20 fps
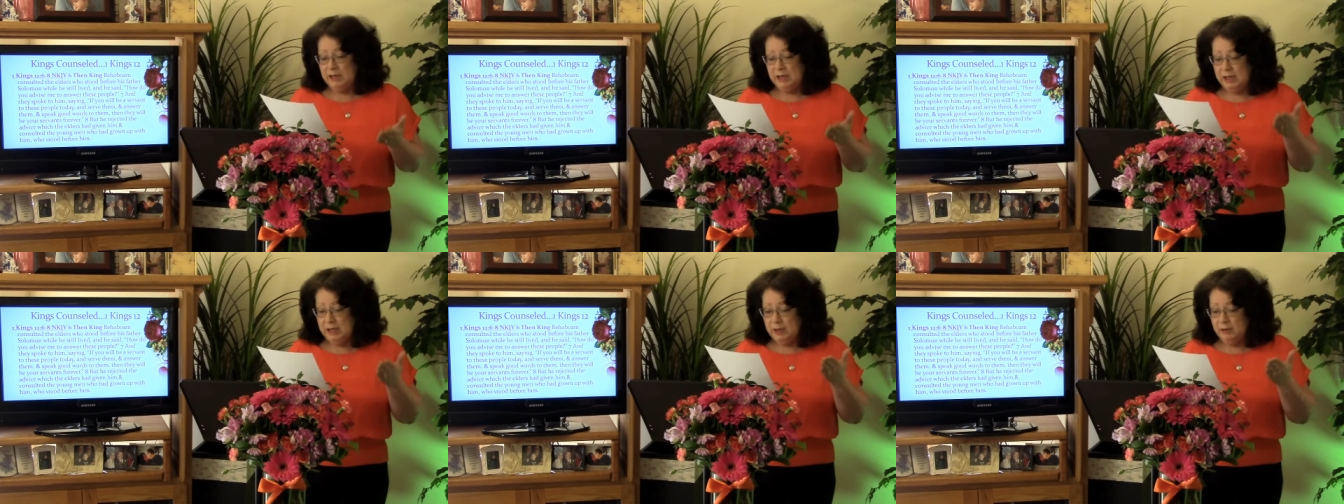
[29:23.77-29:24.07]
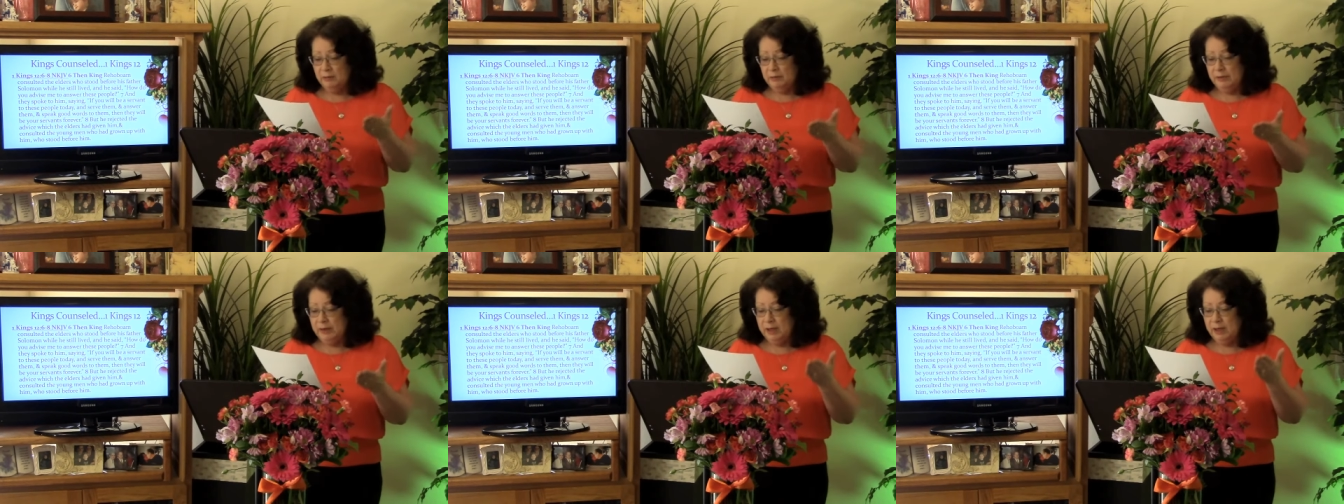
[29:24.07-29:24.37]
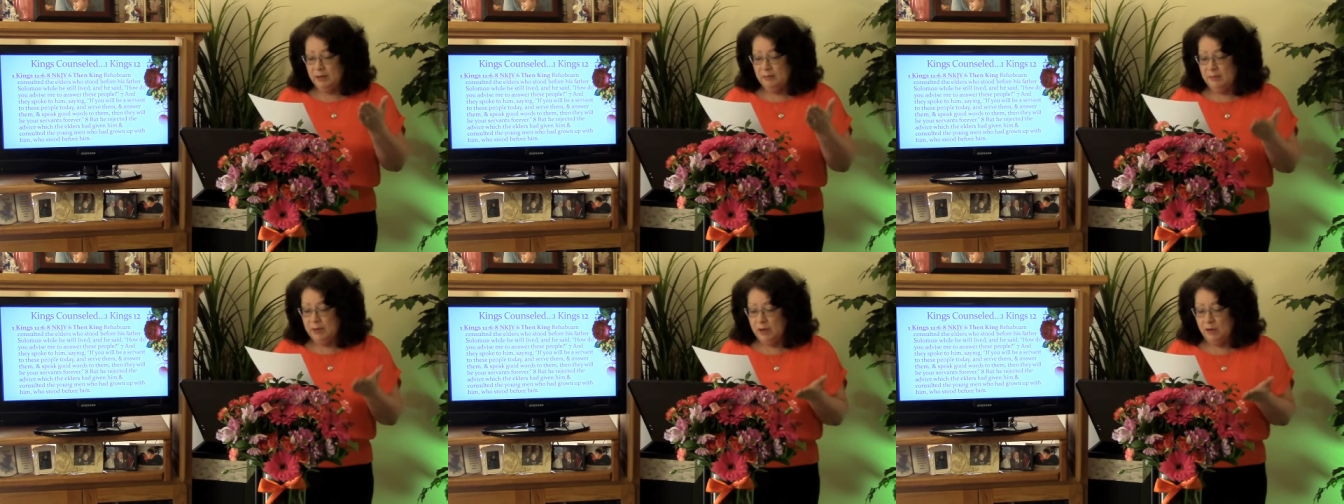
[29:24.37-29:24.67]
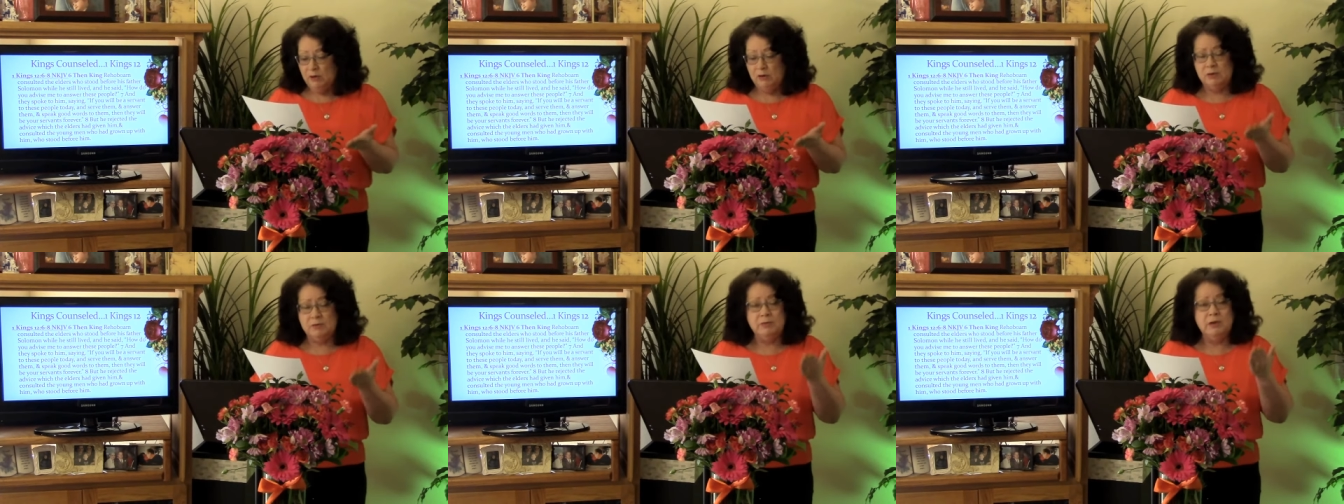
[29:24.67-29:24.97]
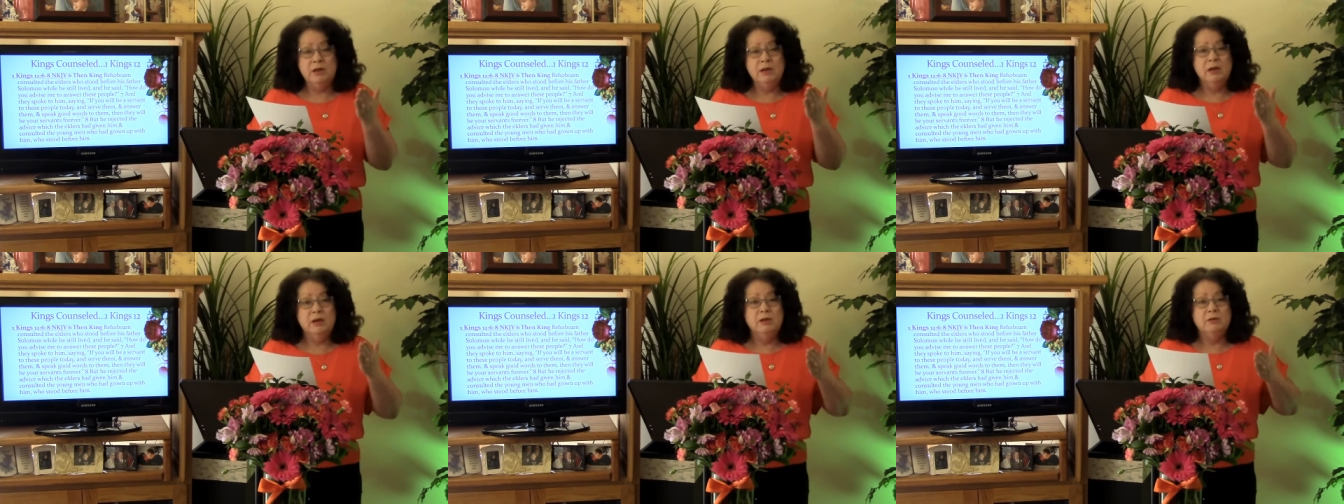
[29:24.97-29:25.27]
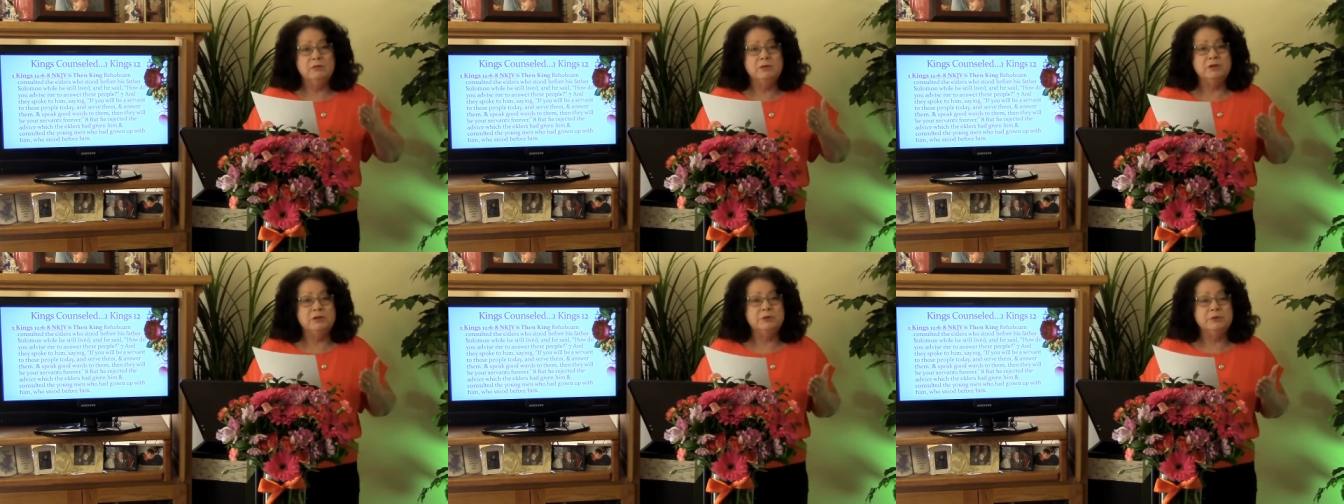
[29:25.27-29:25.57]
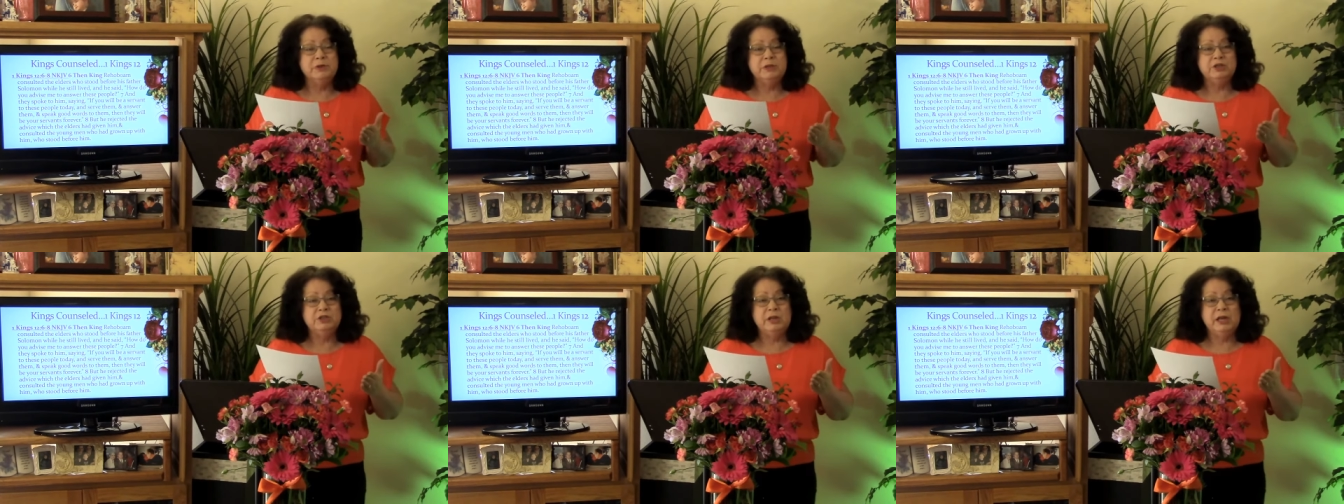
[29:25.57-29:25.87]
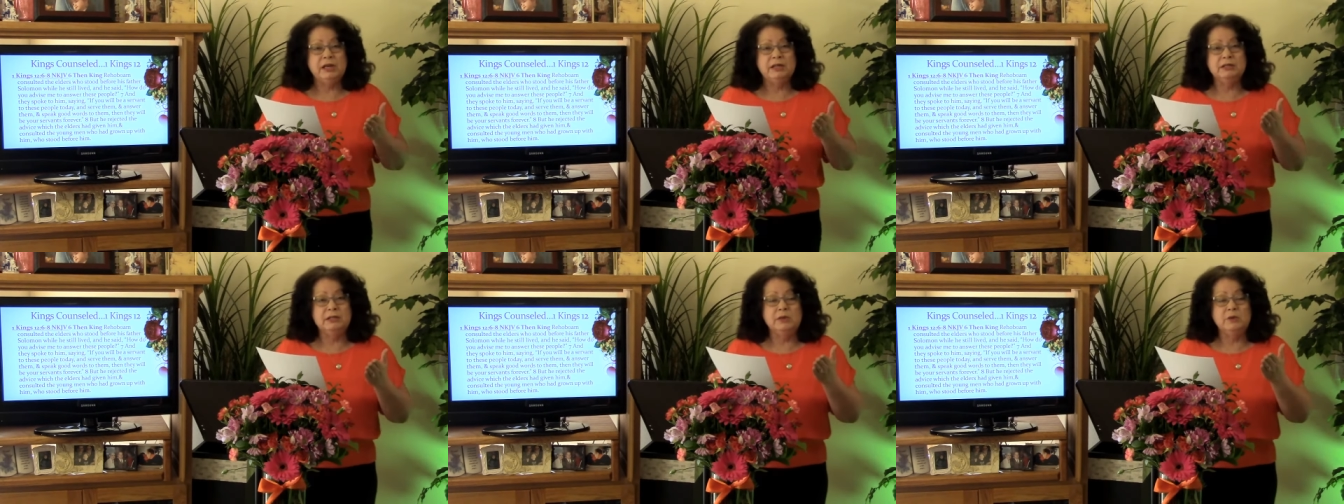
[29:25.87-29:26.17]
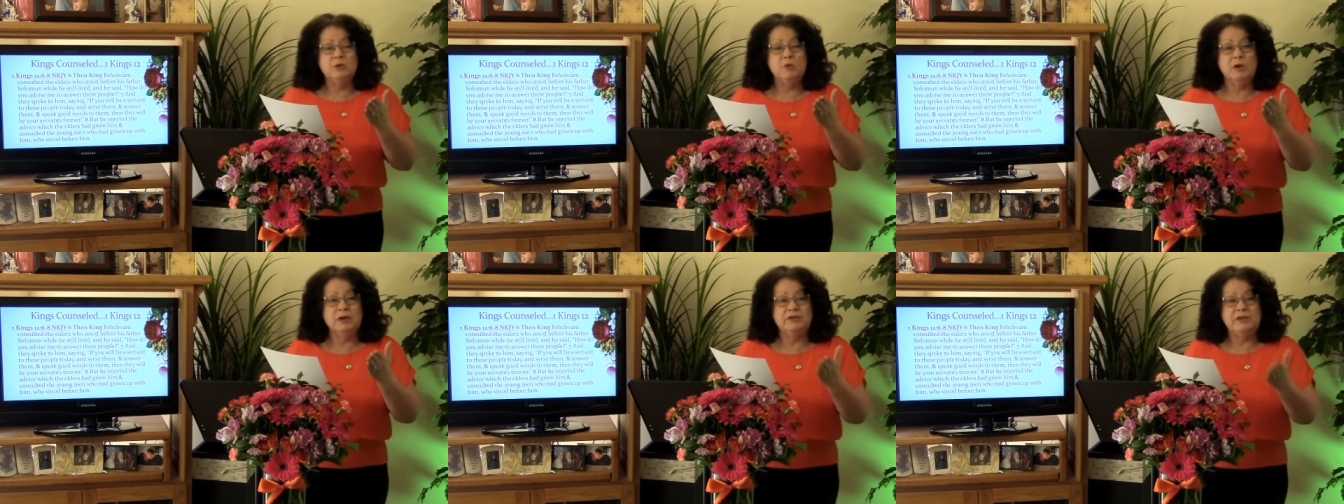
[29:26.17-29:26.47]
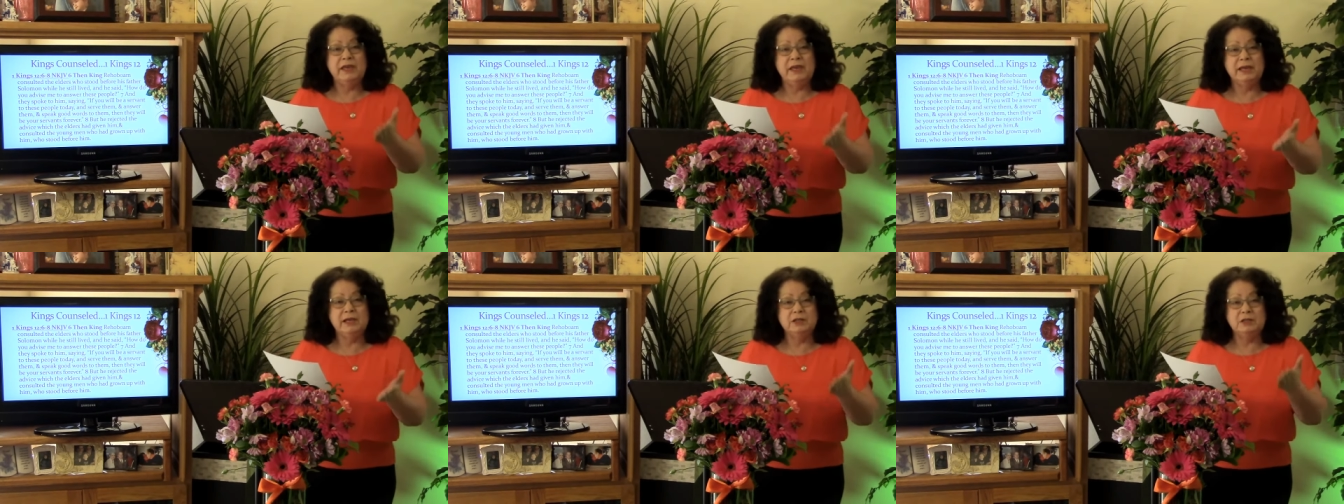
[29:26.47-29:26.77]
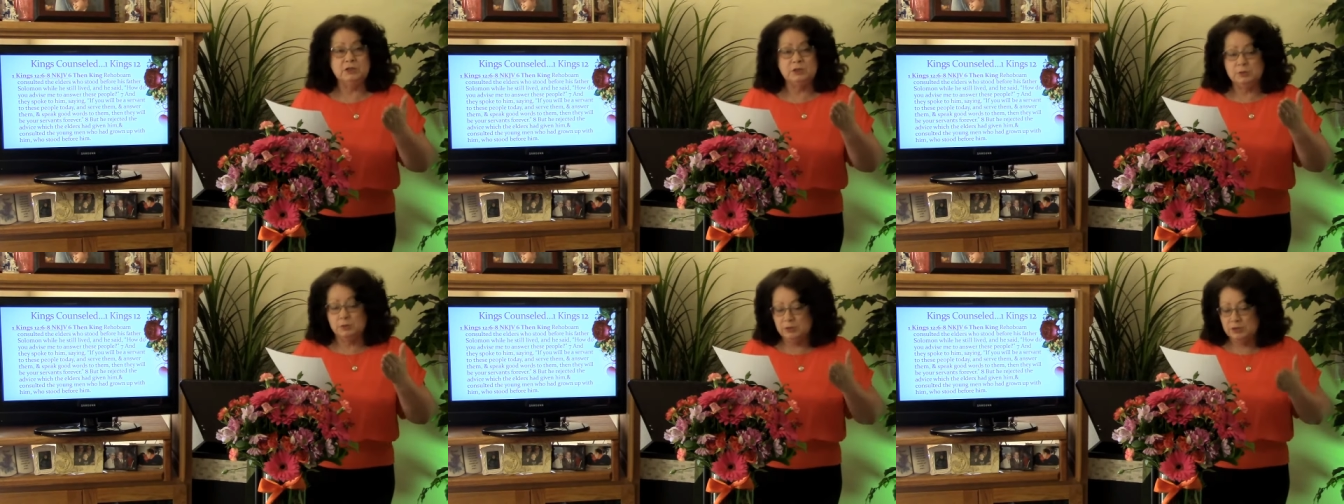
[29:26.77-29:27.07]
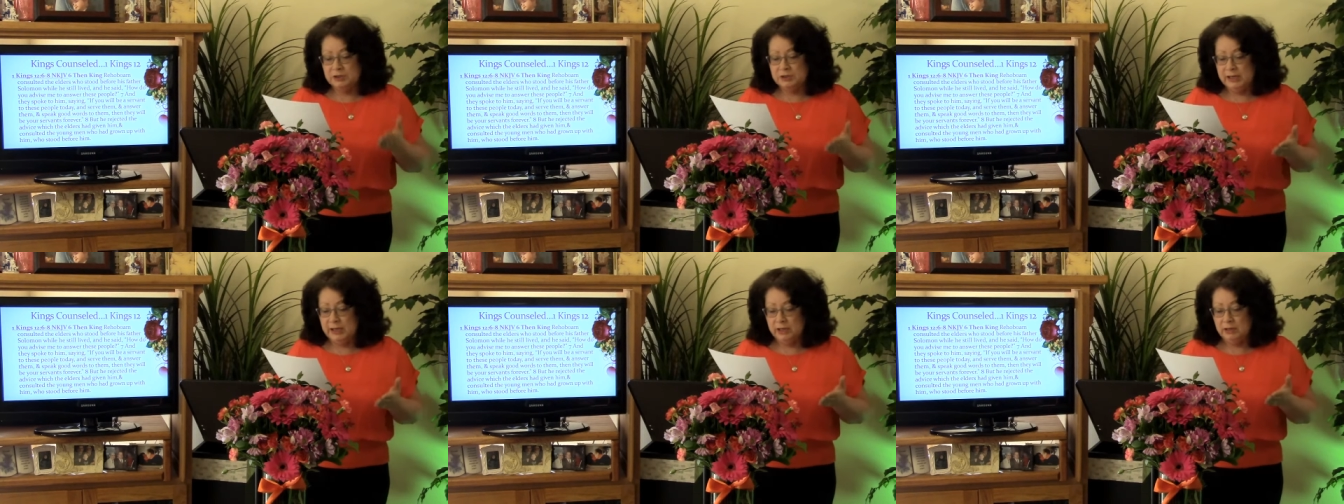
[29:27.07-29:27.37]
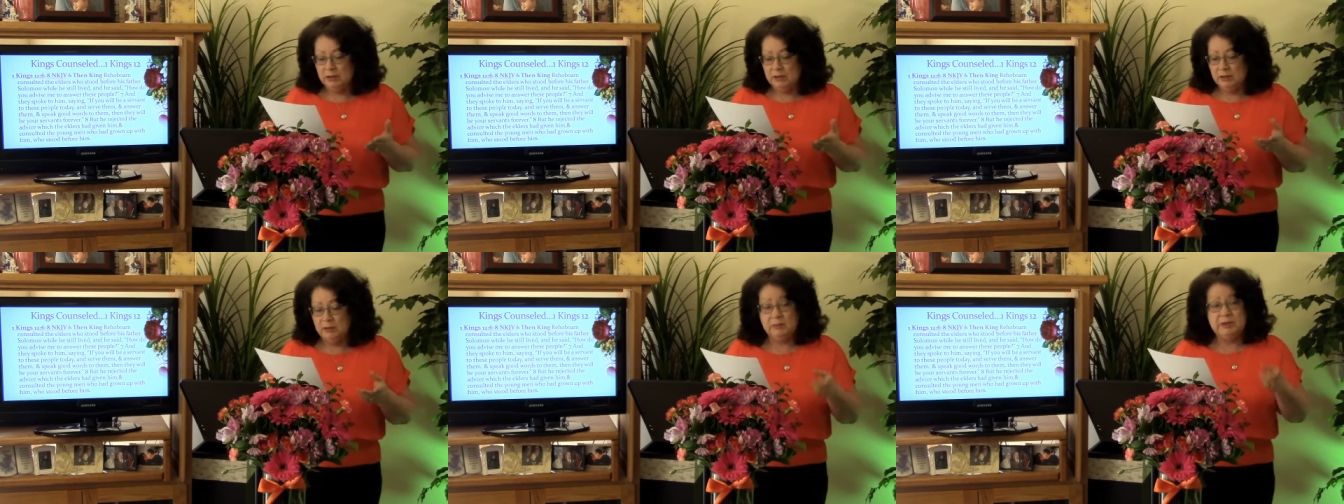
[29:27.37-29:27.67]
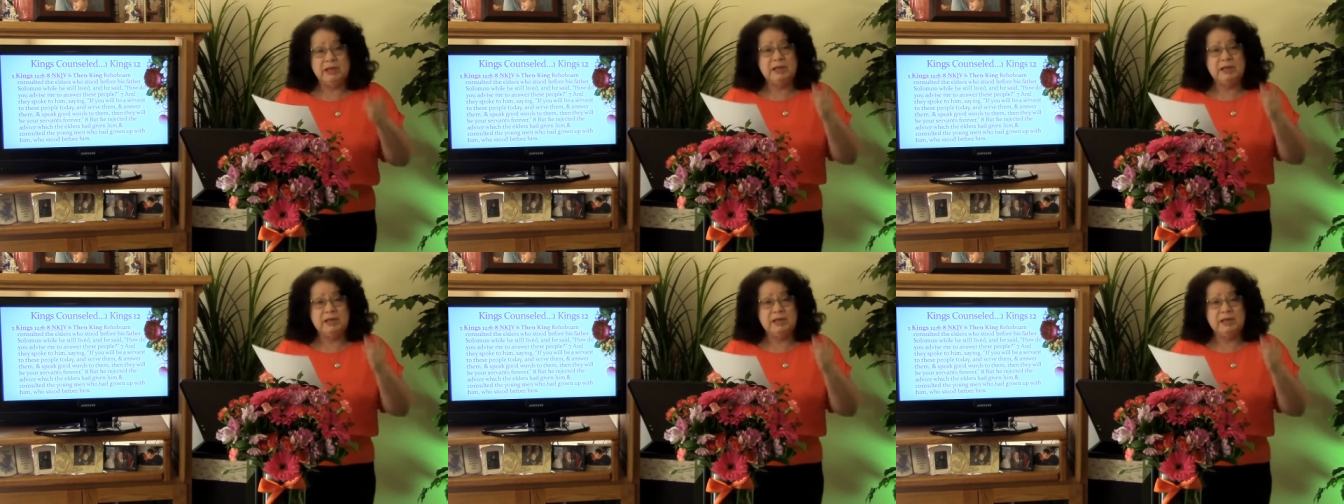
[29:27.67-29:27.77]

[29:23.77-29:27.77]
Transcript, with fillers: King Rehoboam was rejecting what the elders were telling him.